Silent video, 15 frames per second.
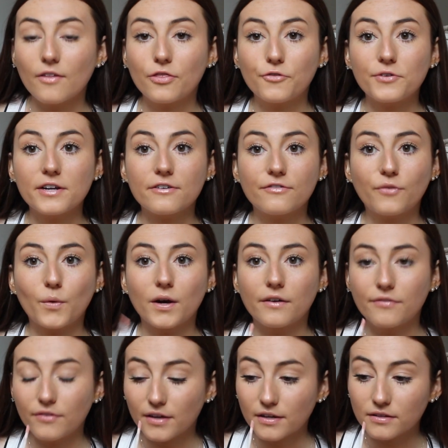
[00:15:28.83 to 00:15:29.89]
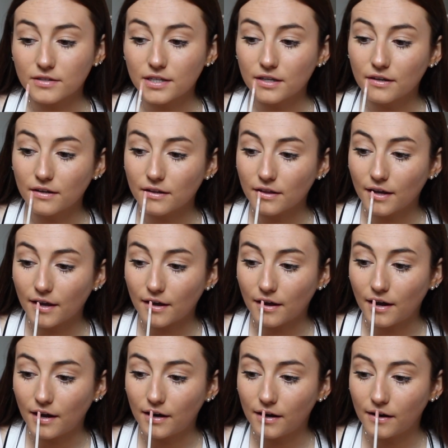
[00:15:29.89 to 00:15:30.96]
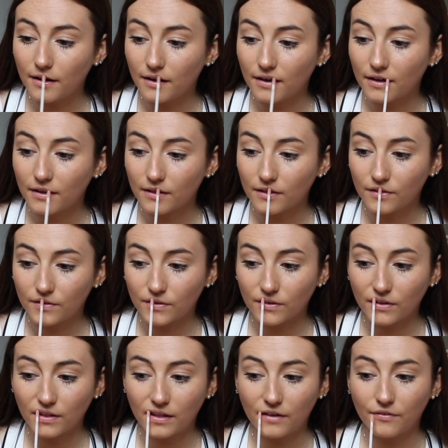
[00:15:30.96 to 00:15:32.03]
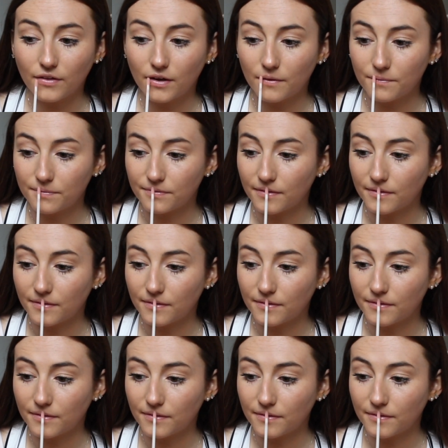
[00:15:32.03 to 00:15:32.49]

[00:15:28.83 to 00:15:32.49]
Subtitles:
3 or 4 of these. Like, I literally love them.